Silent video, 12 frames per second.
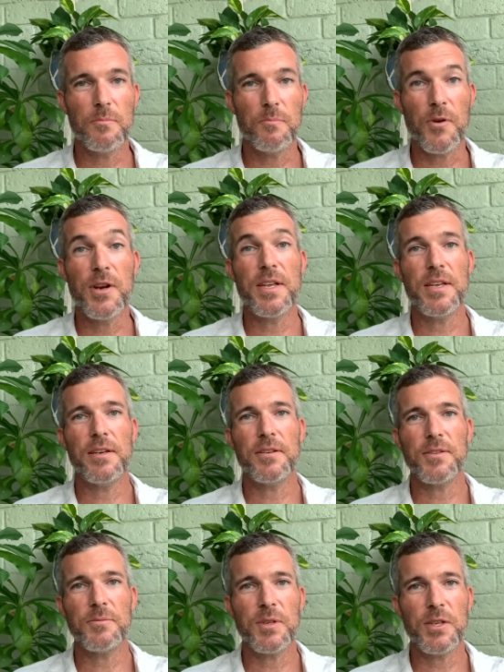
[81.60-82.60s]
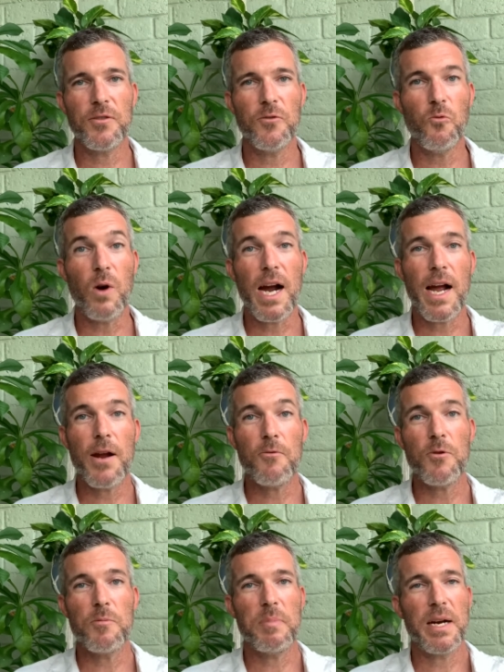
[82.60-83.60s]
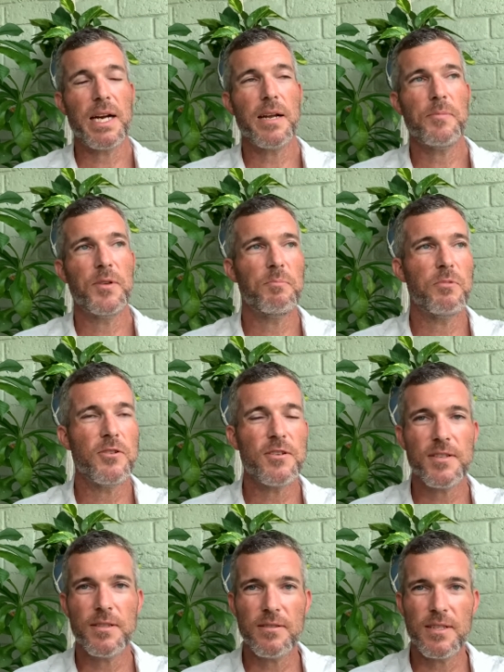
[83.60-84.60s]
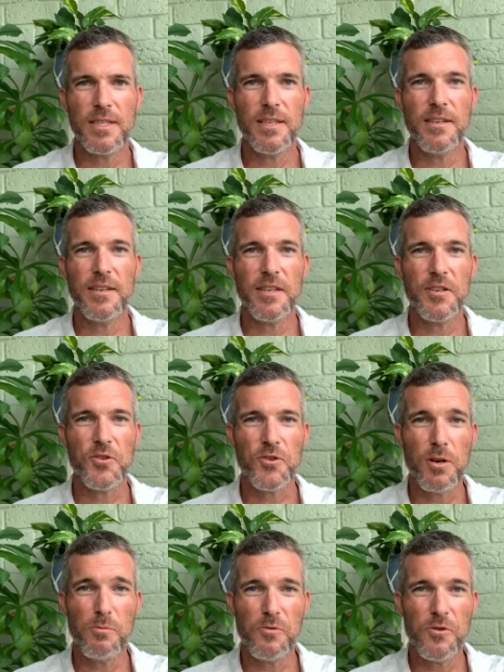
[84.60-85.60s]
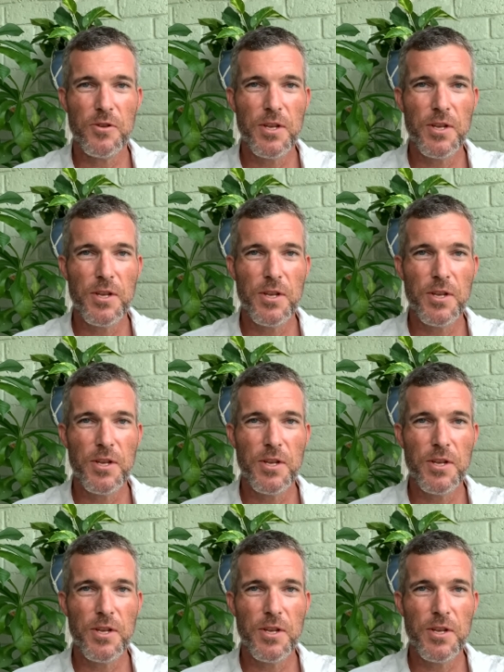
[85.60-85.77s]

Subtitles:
breaking some kind of wire or pipe that belongs to the city and get in trouble.